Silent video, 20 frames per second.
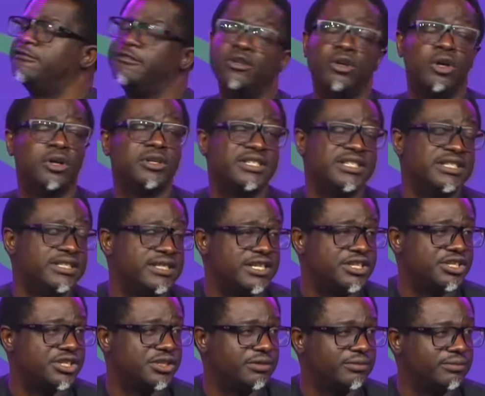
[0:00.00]
God's
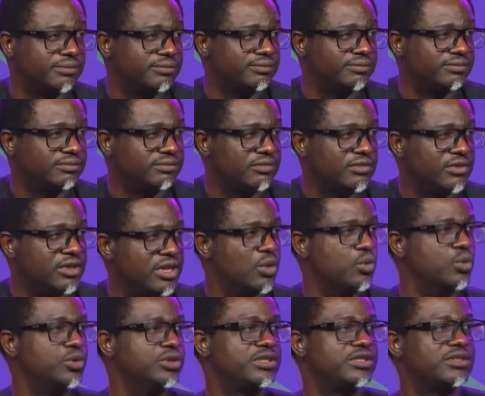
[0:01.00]
intention. They
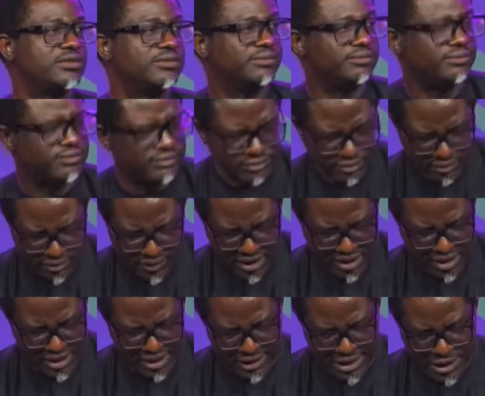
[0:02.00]
won't.
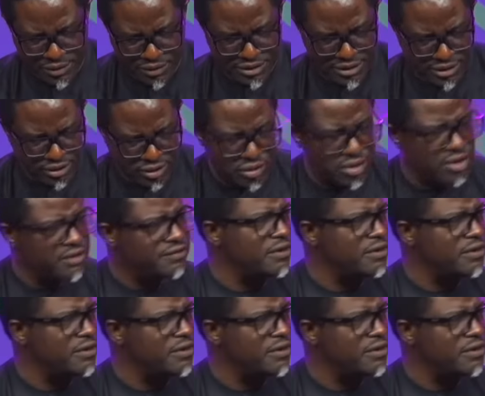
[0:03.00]
There was a story of a